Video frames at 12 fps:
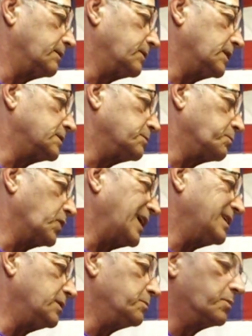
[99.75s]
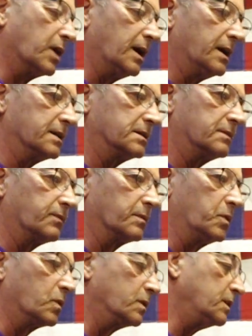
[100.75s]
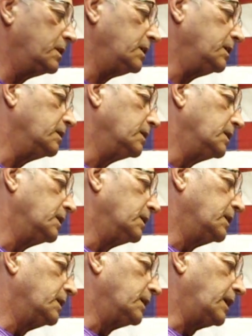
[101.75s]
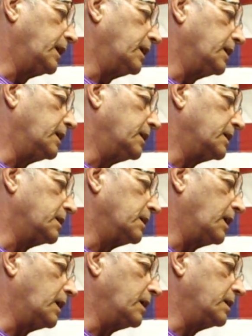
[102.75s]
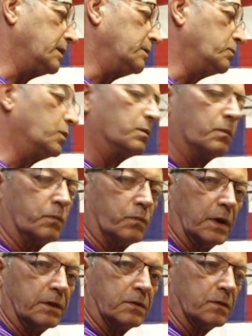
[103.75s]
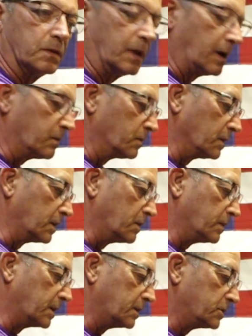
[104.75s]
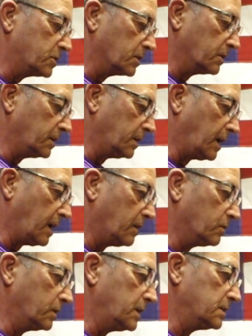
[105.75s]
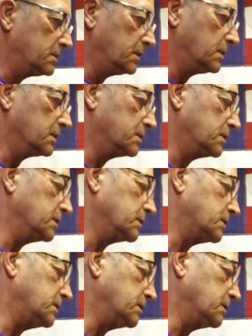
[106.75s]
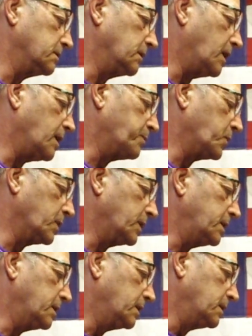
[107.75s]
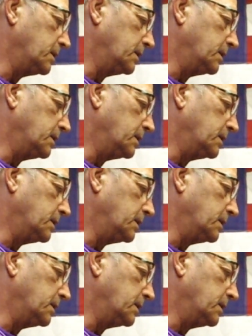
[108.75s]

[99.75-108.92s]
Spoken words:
I've got some brand new brass from Hornady, and I will run through that really quick and show you how easy this is to operate.